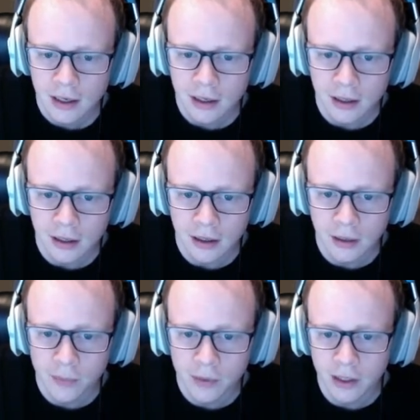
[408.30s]

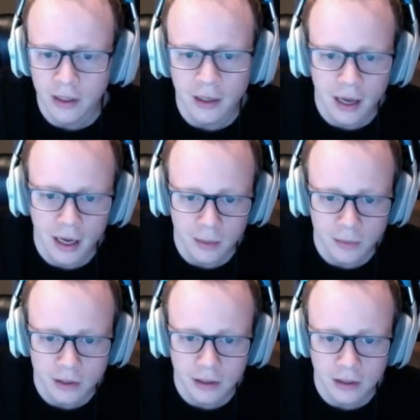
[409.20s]
in
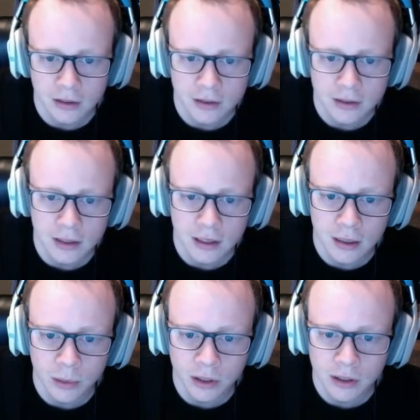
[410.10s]
apps is the
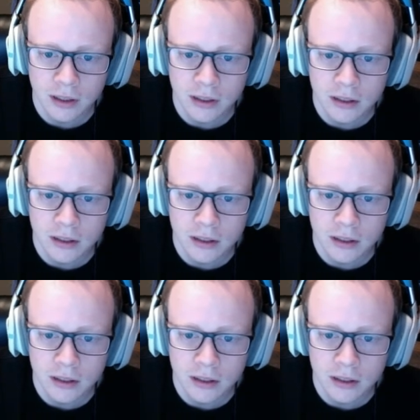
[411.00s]
ability